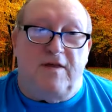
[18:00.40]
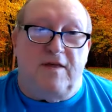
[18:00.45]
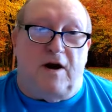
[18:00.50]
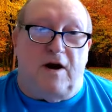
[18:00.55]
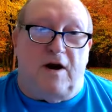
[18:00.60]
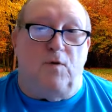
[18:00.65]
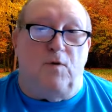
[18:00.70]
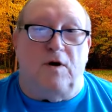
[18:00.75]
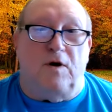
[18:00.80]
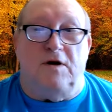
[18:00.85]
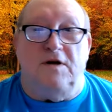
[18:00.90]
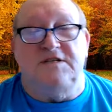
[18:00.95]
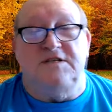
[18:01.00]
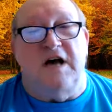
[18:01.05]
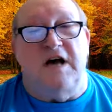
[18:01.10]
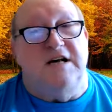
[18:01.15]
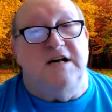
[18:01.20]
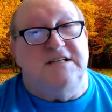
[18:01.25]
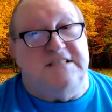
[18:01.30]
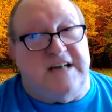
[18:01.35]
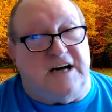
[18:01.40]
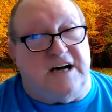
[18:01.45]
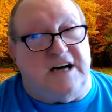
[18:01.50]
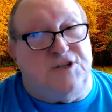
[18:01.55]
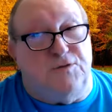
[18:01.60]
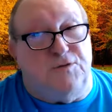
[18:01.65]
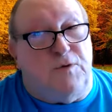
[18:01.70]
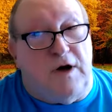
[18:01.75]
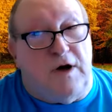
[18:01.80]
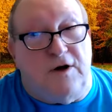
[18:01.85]
there was
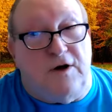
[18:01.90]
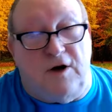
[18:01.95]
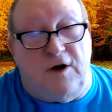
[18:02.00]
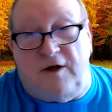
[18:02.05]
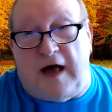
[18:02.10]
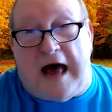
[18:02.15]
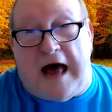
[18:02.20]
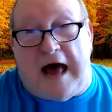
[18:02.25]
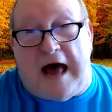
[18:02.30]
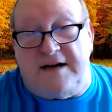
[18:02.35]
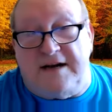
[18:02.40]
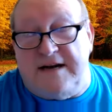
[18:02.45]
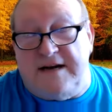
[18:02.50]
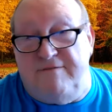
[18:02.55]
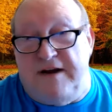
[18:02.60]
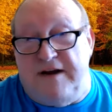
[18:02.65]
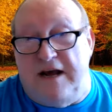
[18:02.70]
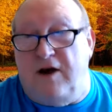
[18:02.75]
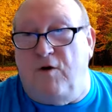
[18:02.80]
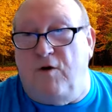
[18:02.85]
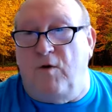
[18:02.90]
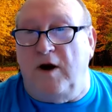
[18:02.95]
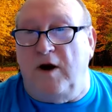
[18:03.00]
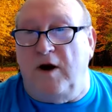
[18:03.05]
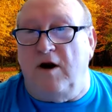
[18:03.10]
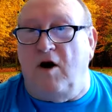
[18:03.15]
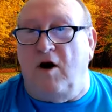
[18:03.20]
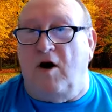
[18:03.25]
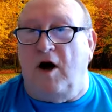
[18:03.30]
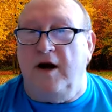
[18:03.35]
sexual activity going
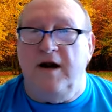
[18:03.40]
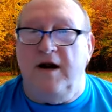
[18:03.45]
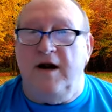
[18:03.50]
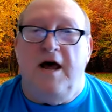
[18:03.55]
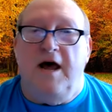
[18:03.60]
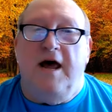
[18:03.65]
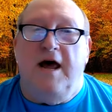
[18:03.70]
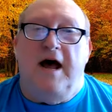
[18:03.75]
on,